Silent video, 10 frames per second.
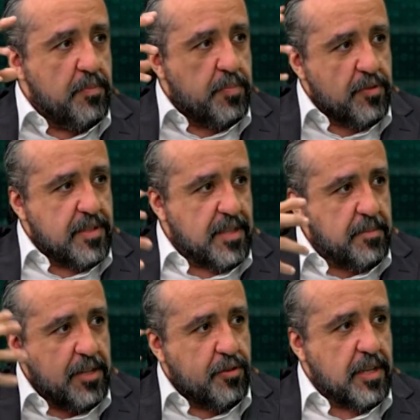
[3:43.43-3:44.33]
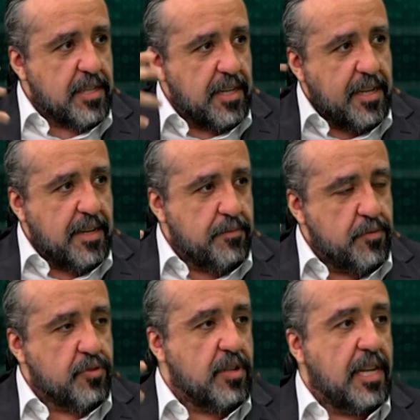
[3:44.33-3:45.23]
or in a process that is
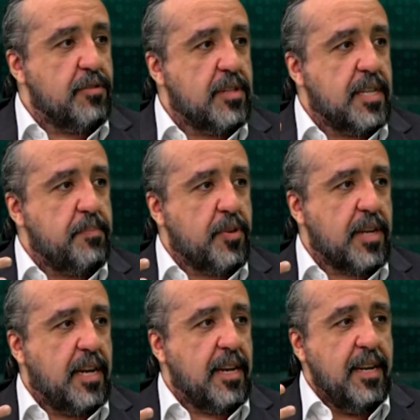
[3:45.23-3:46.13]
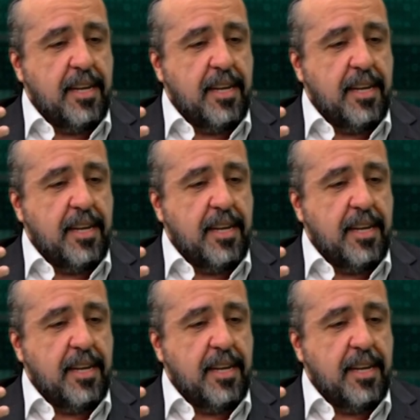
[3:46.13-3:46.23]
working in real time,